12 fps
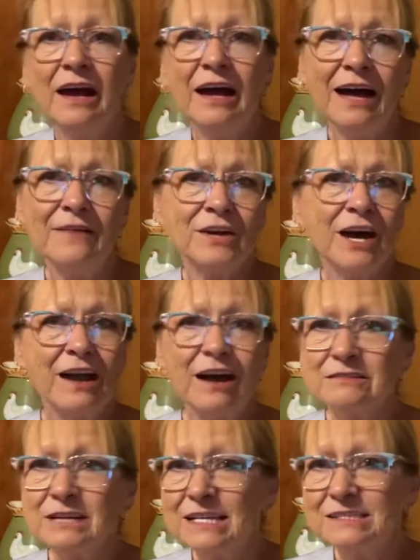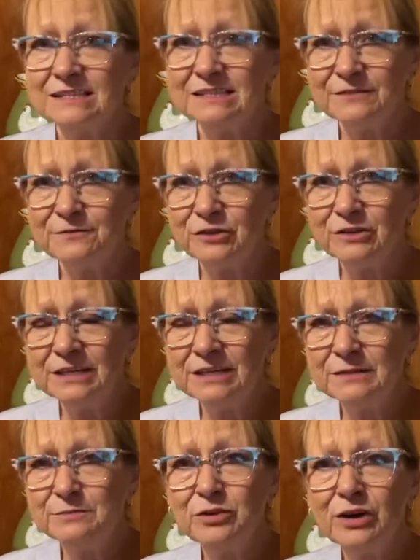I've got all kinds of different
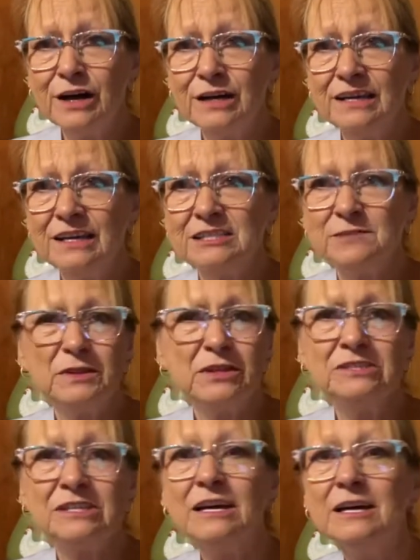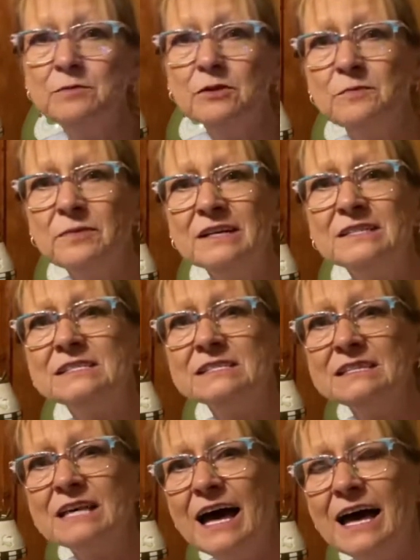cleaning products, but there's a couple of places
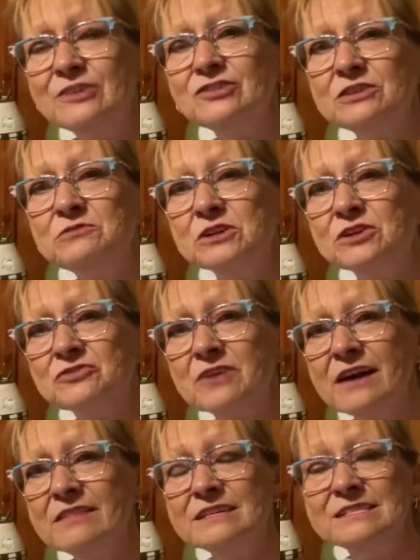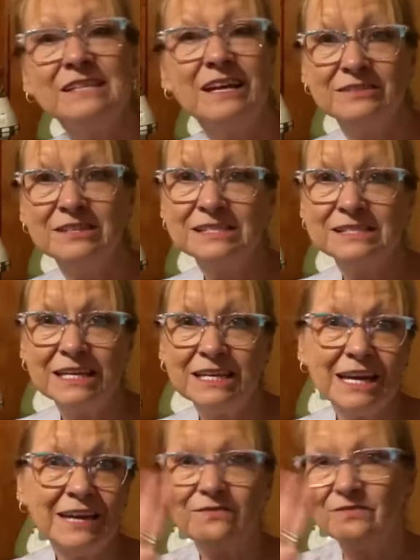I actually want to try these on to see
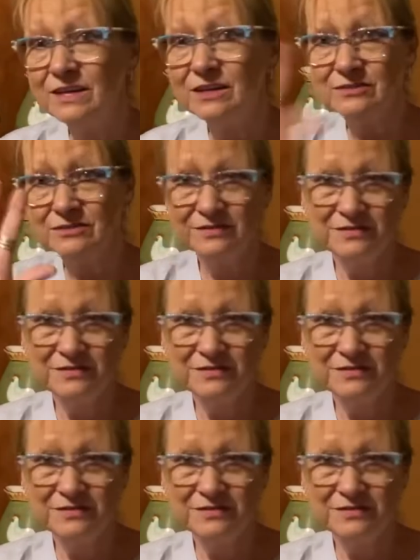if they'll